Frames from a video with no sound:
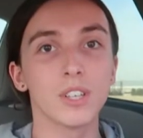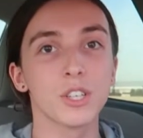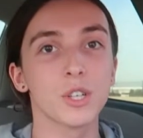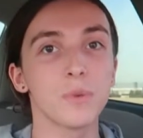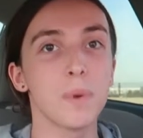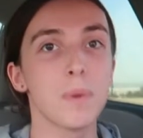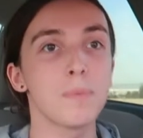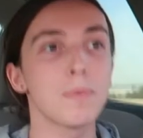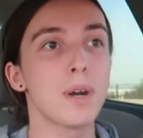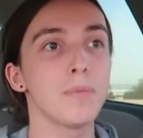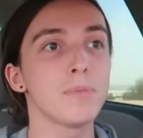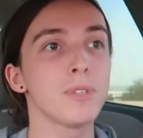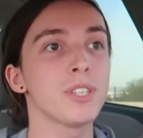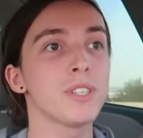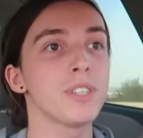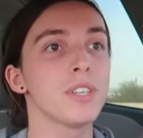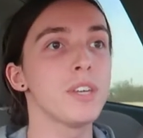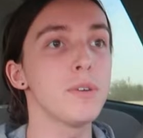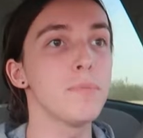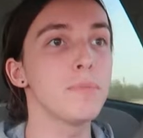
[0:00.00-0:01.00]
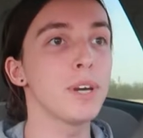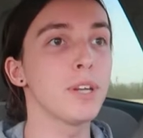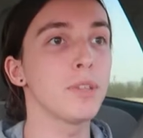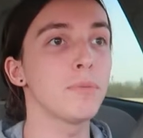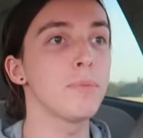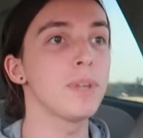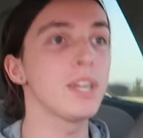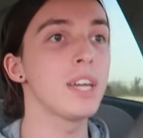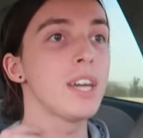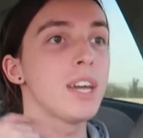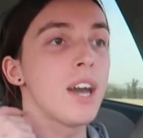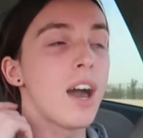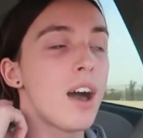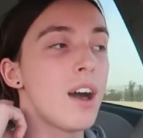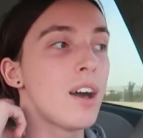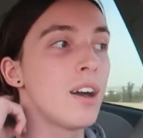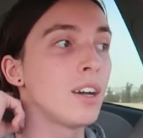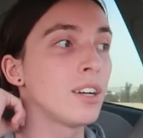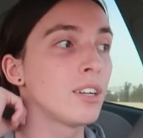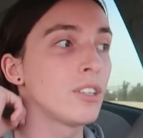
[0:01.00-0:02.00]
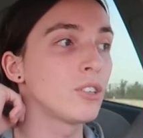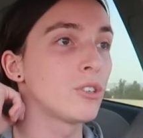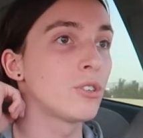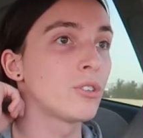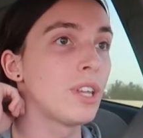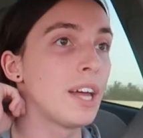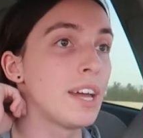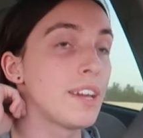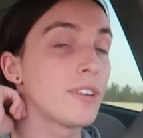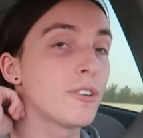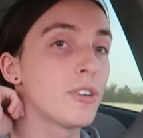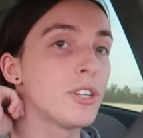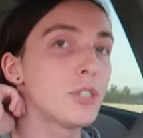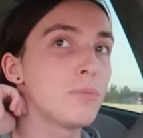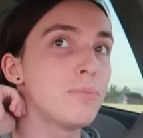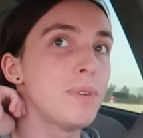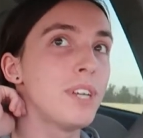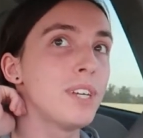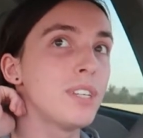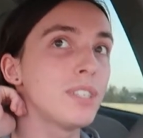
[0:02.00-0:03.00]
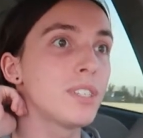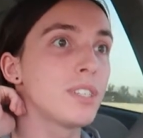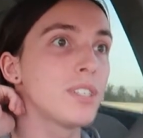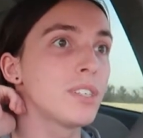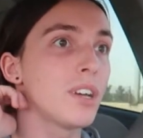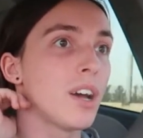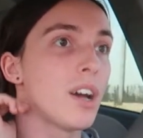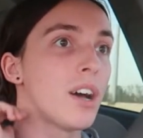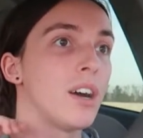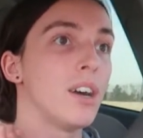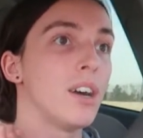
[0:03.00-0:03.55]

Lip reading: So my mom just emailed me like Christmas